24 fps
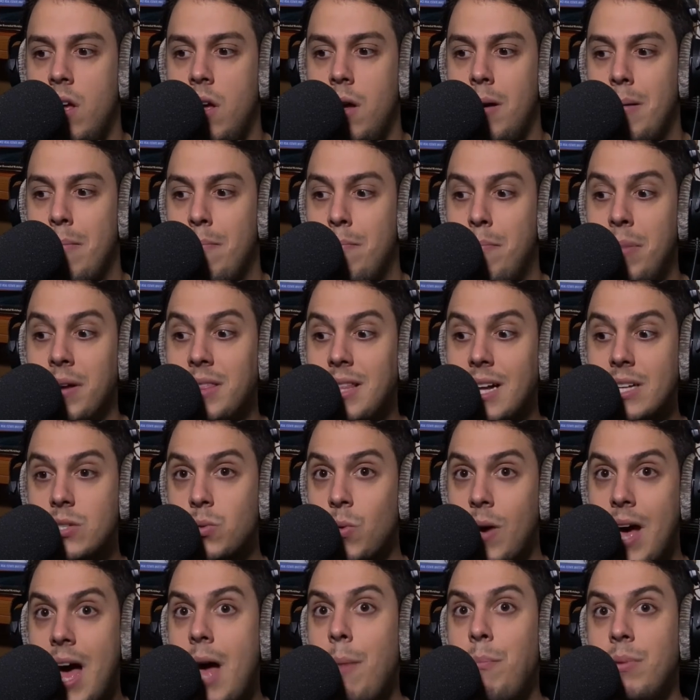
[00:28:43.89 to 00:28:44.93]
But that's what
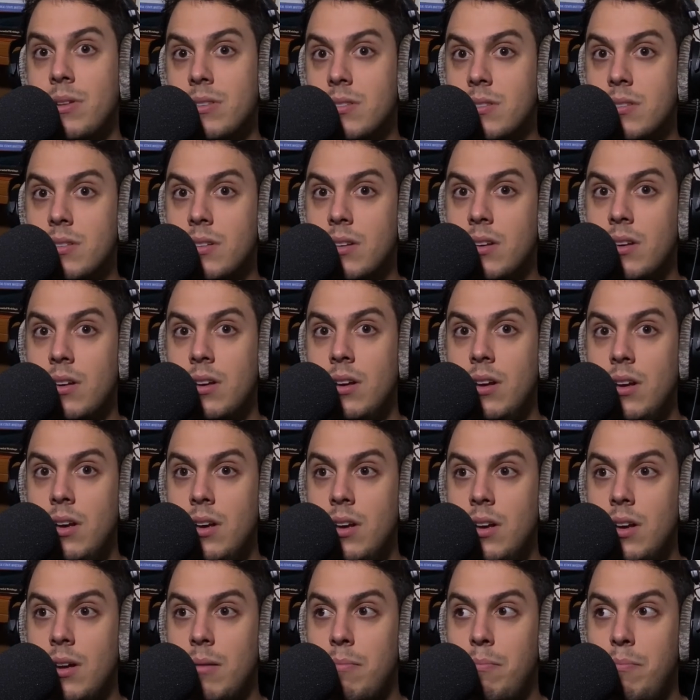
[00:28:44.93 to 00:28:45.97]
happens.
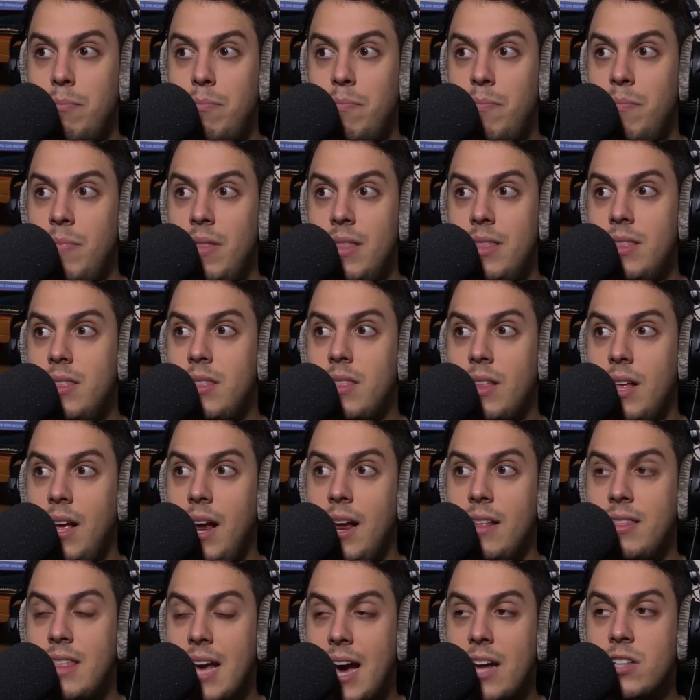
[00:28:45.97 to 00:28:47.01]

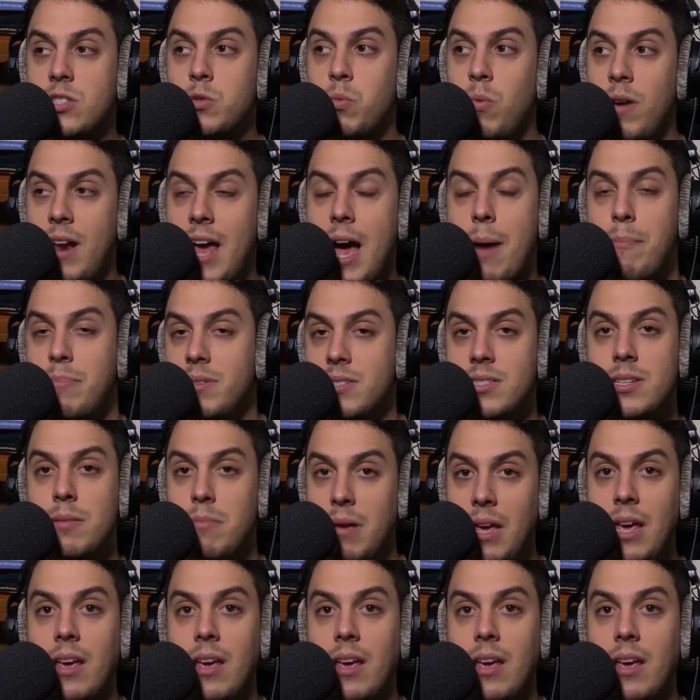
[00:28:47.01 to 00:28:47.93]
That's what happened to me.